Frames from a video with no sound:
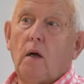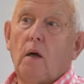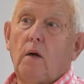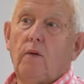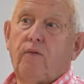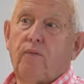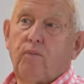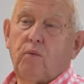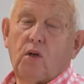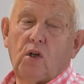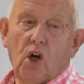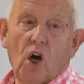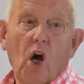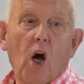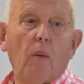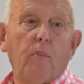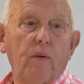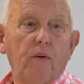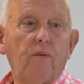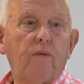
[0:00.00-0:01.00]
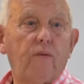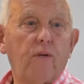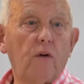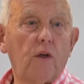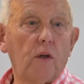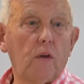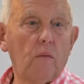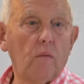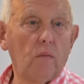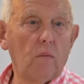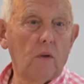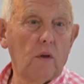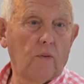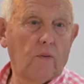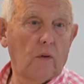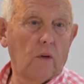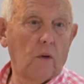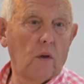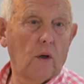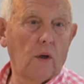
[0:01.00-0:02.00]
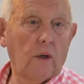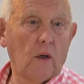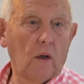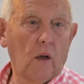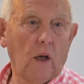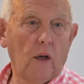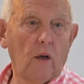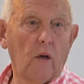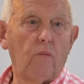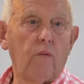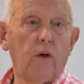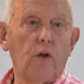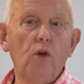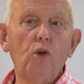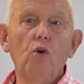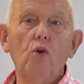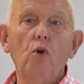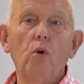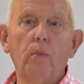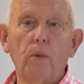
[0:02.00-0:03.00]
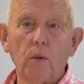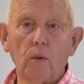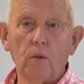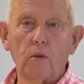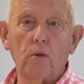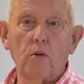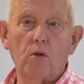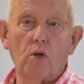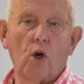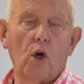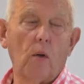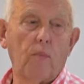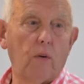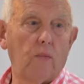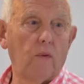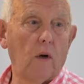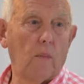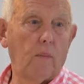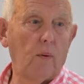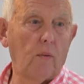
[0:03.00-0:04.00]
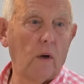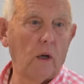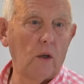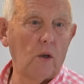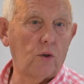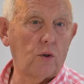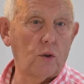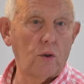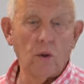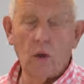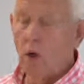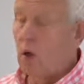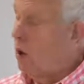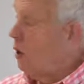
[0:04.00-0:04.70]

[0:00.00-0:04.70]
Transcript: a carbon-free, if you like, and a renewable type of operation,